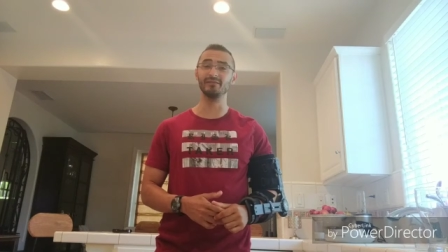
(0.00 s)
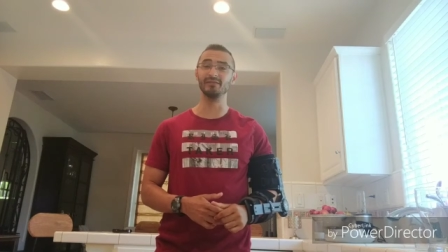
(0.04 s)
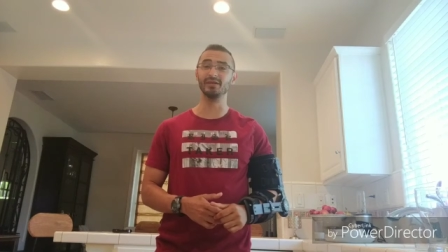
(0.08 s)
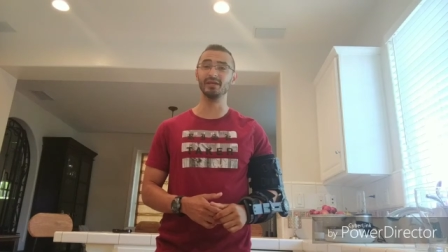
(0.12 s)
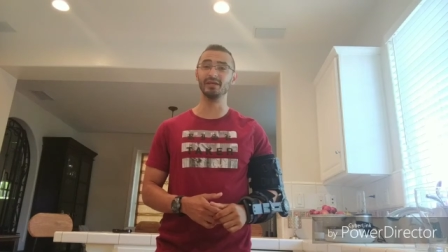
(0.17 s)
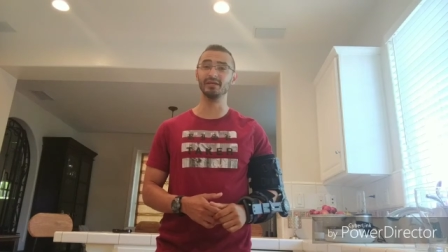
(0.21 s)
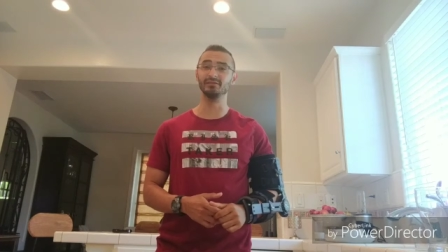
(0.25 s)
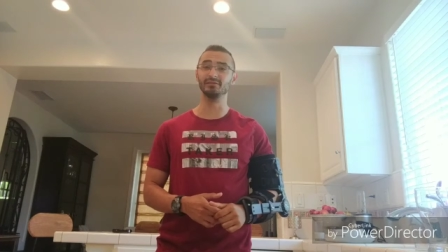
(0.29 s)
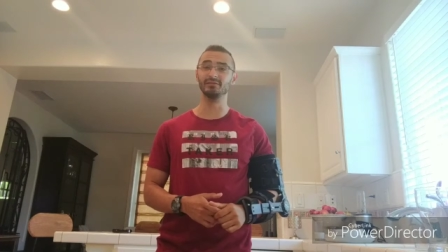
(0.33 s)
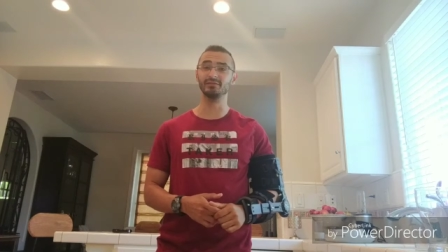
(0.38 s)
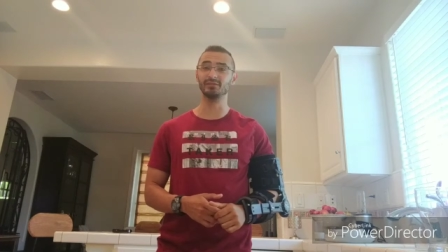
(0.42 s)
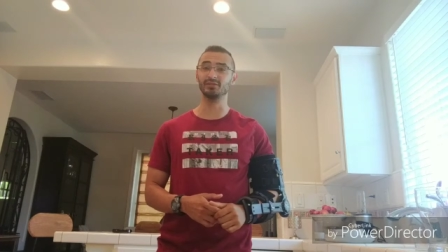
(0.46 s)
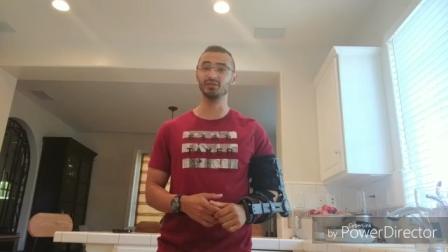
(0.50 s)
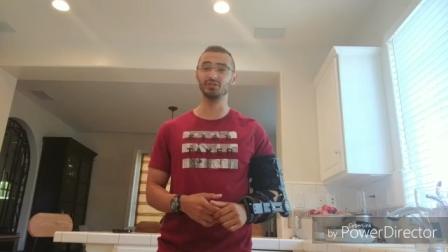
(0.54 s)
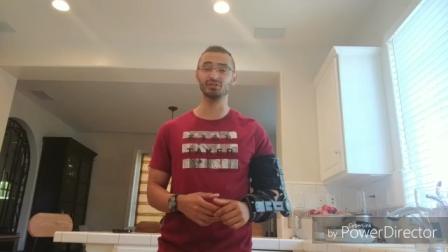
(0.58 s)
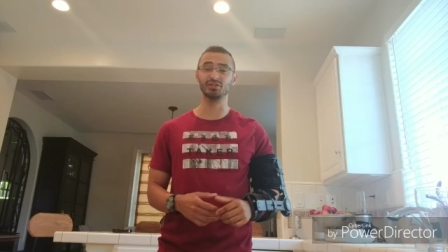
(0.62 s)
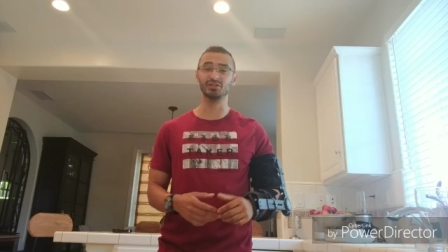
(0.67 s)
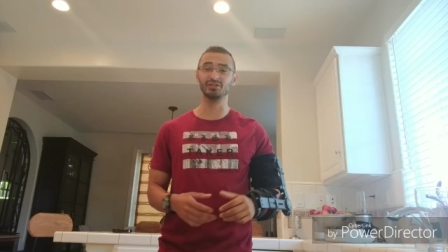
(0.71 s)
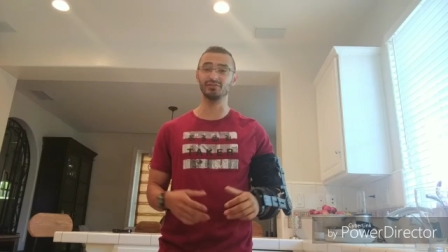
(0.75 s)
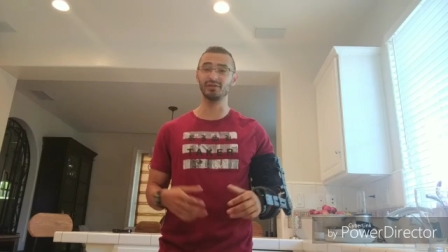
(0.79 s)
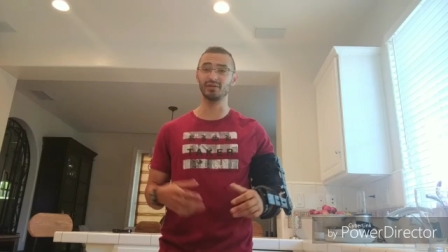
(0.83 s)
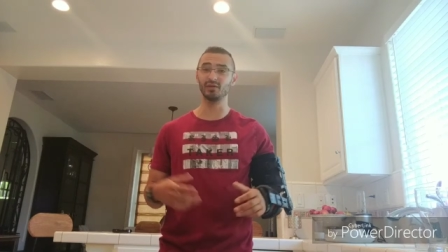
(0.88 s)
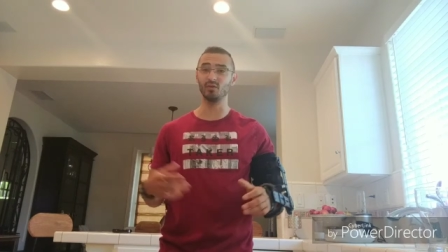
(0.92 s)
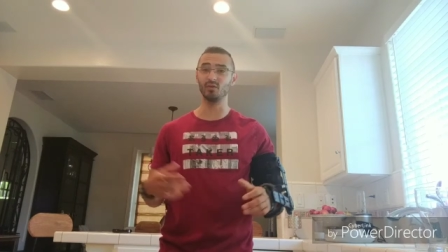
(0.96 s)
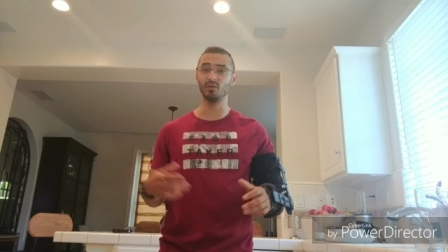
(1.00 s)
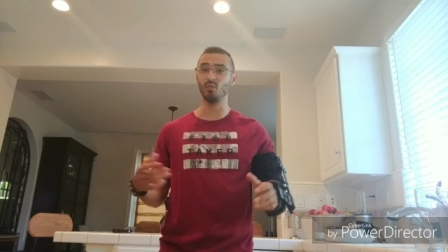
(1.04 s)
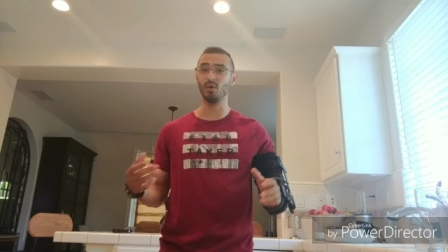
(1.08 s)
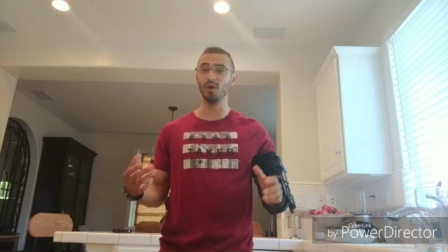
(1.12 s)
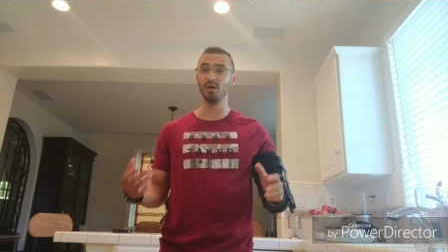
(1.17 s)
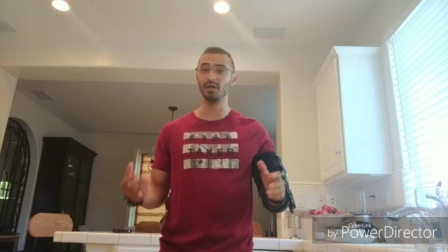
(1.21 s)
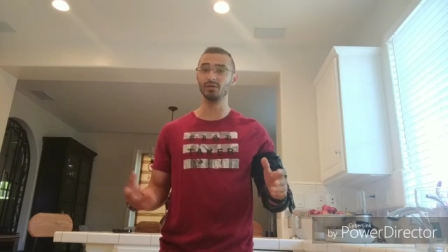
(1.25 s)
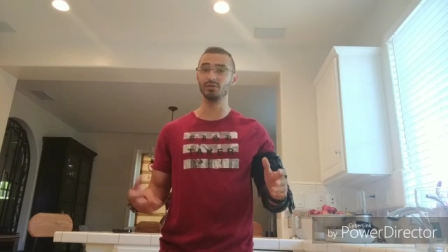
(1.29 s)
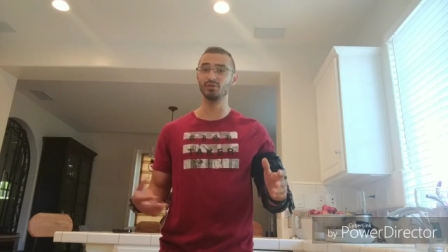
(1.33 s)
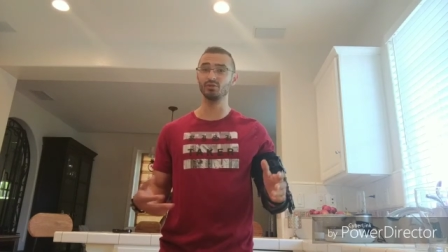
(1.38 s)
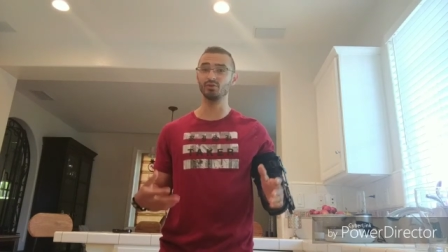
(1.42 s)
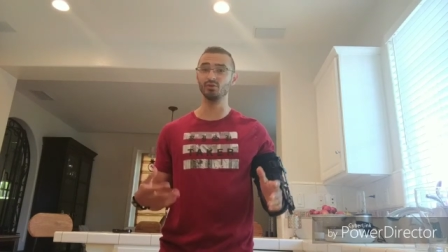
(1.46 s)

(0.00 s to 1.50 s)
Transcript: days just because I don't want